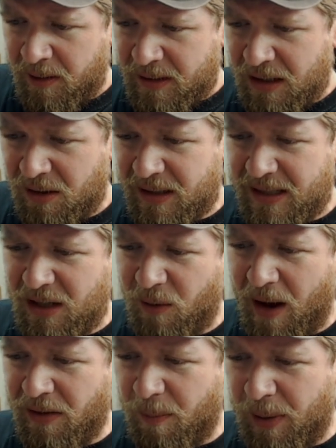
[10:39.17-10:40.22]
So you can see
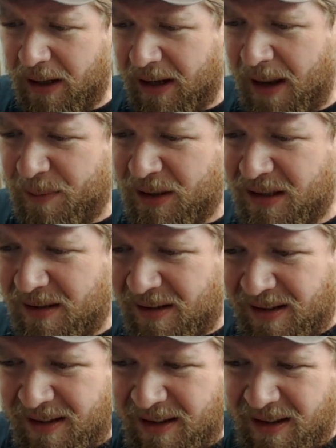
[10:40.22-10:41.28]
around the pickups,
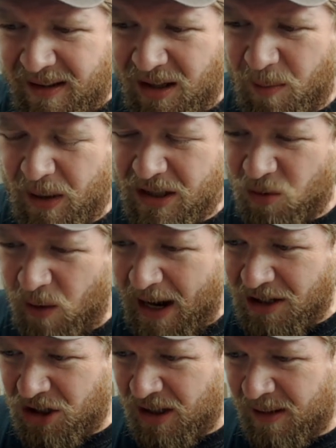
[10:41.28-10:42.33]
a little bit of
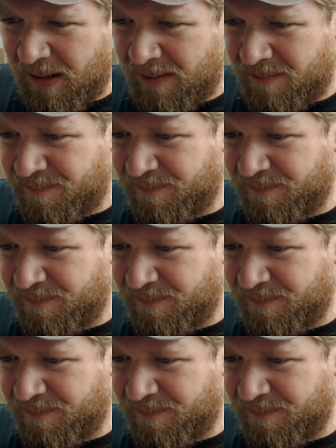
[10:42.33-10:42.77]
scratching.